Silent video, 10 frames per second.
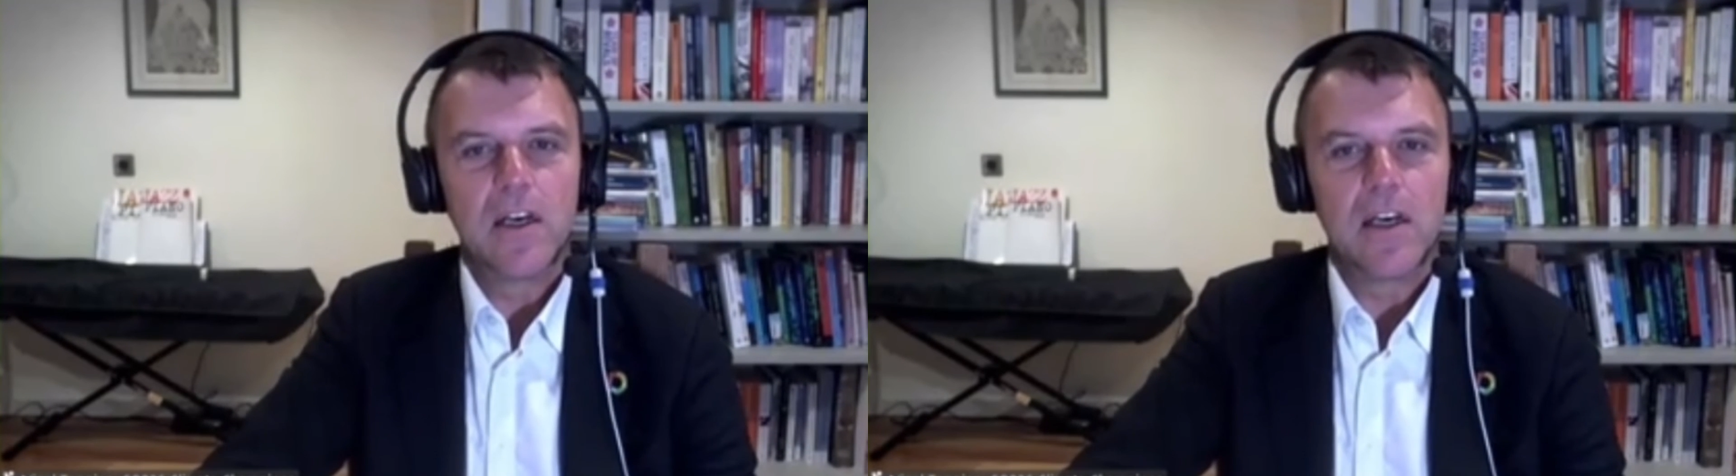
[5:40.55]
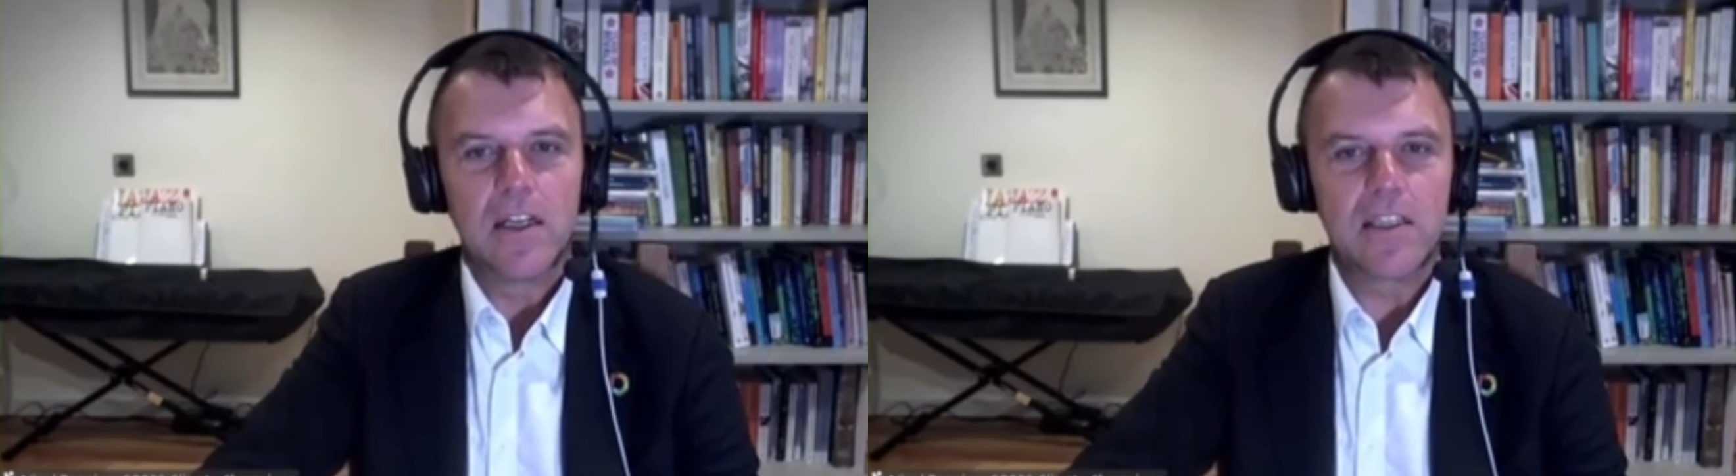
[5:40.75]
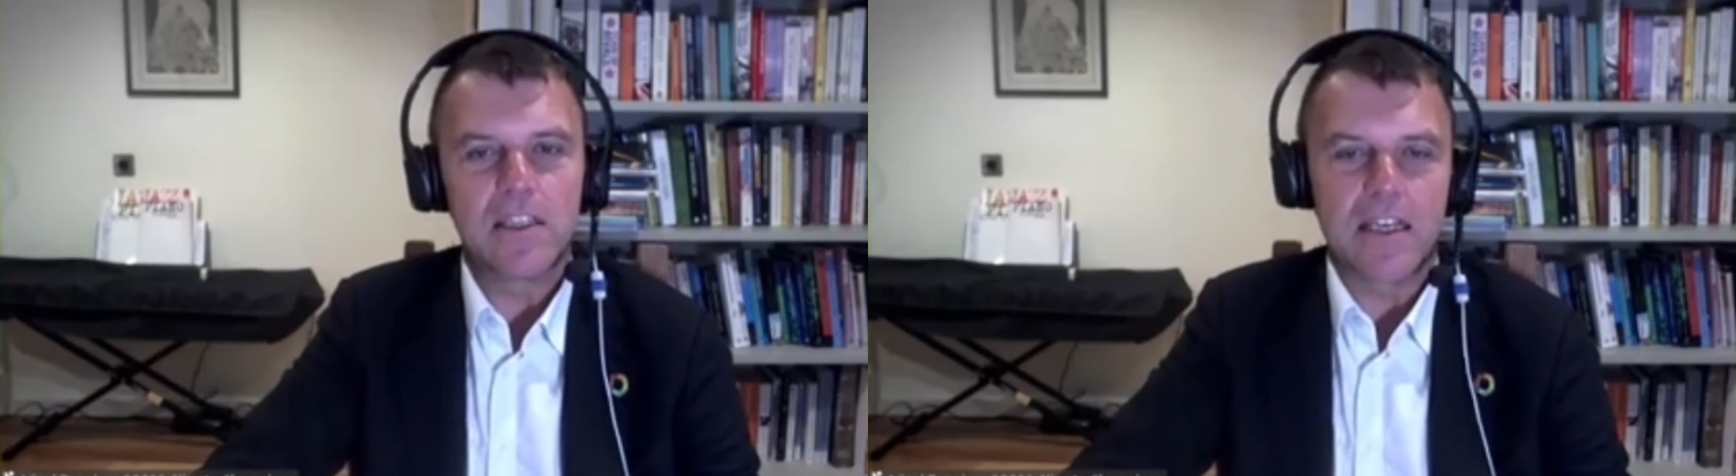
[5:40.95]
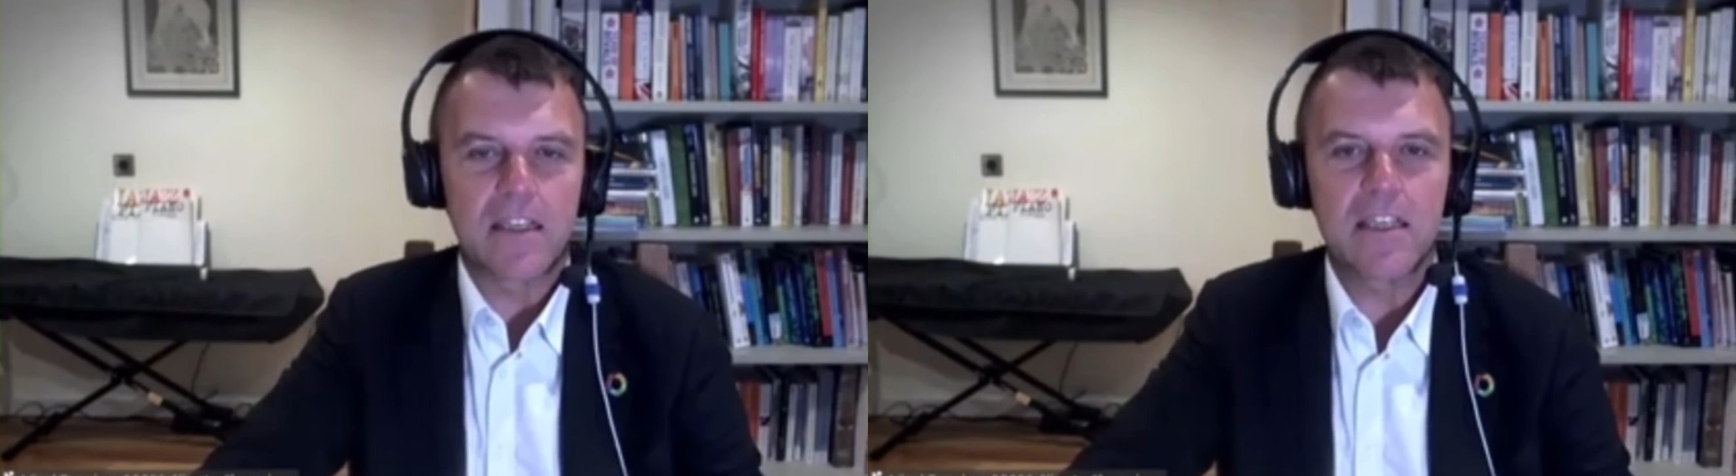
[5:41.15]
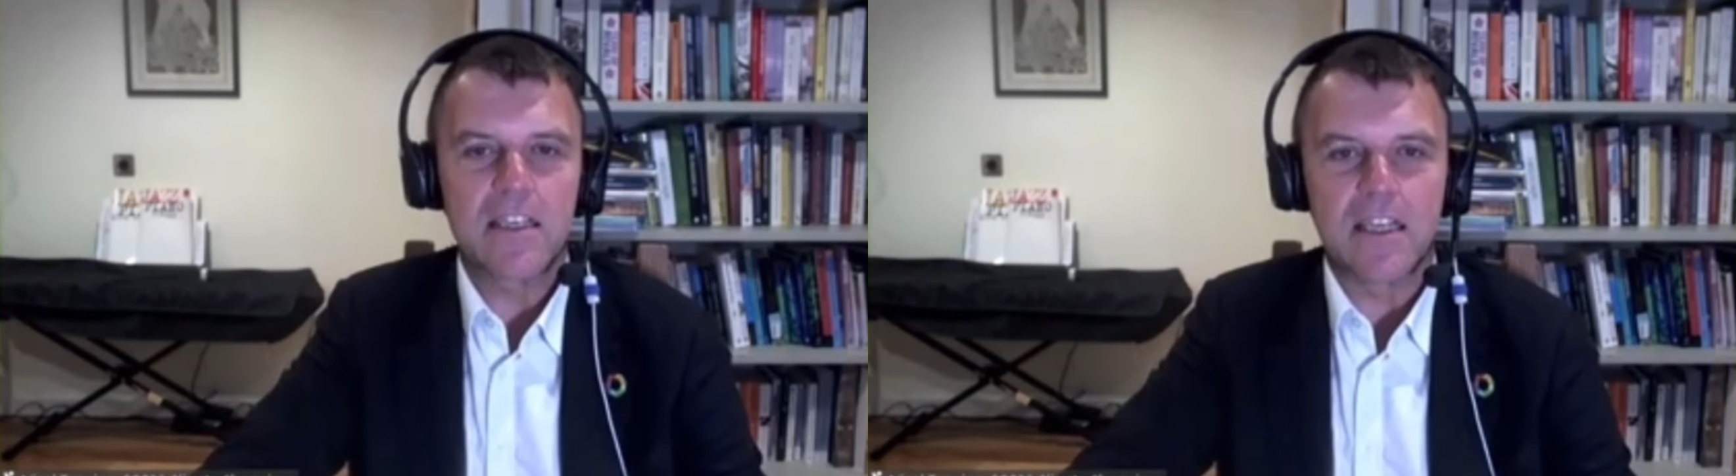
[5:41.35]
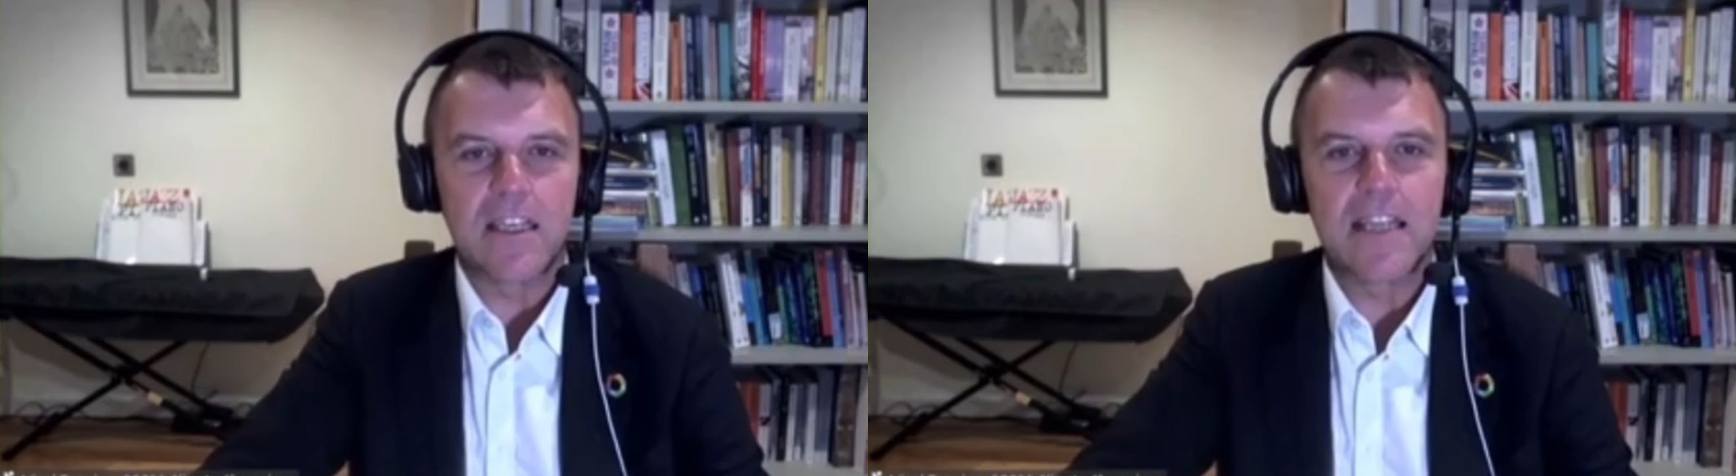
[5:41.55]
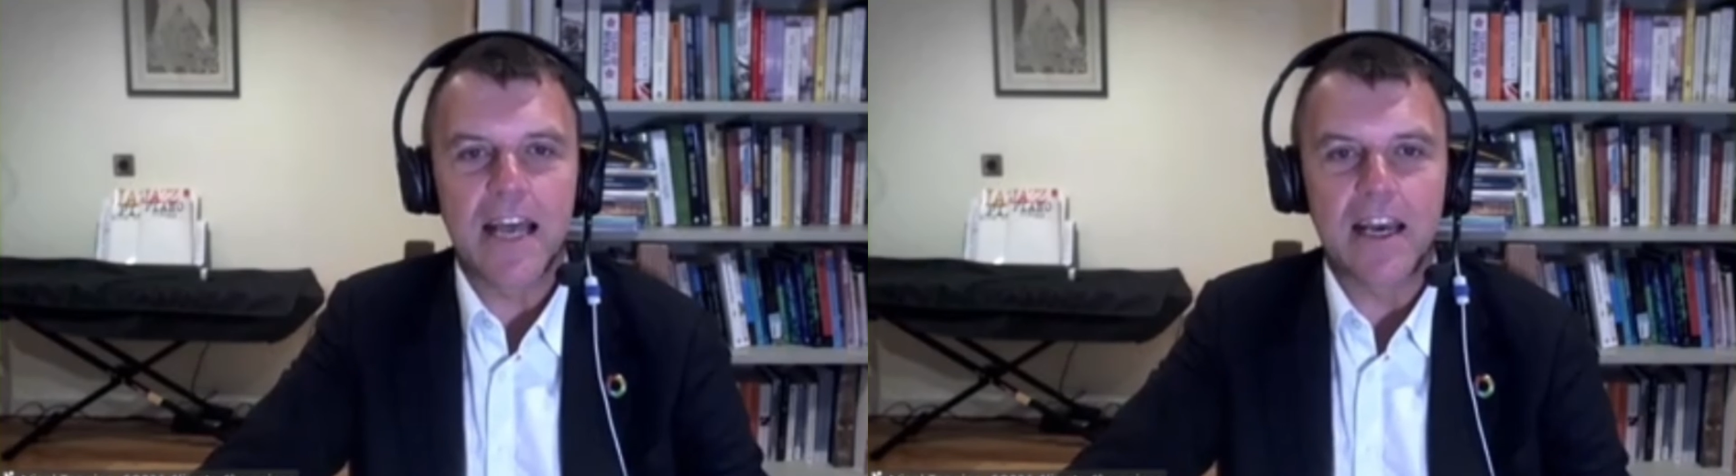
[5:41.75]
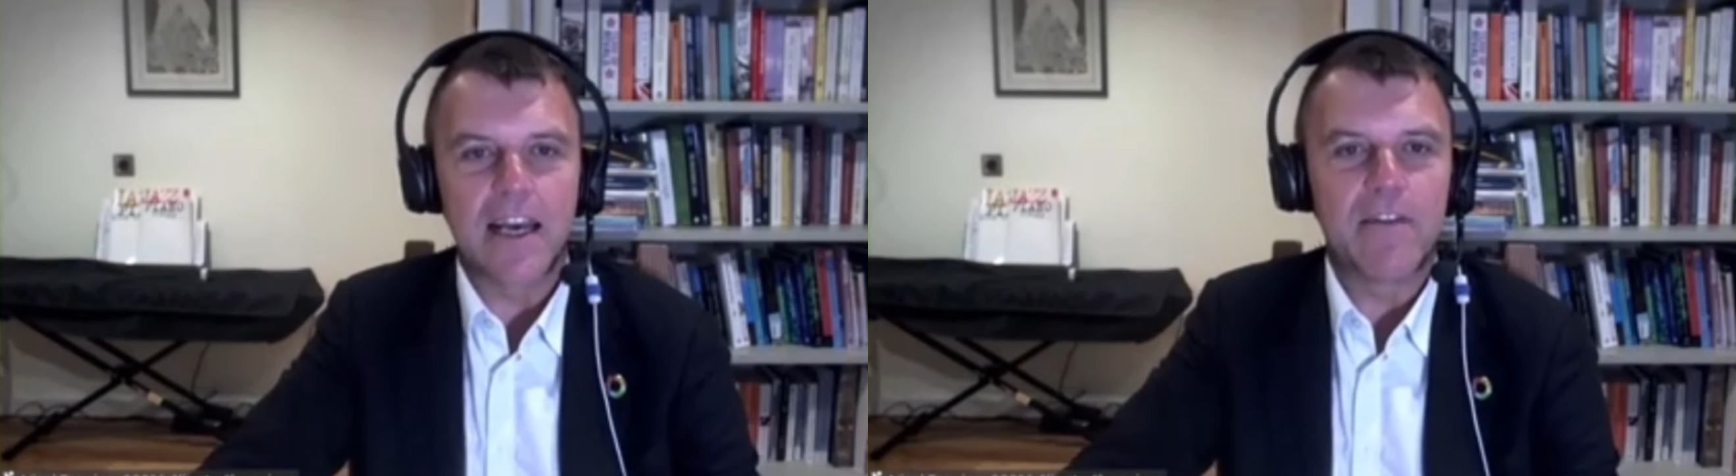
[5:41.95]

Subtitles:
And this is the decade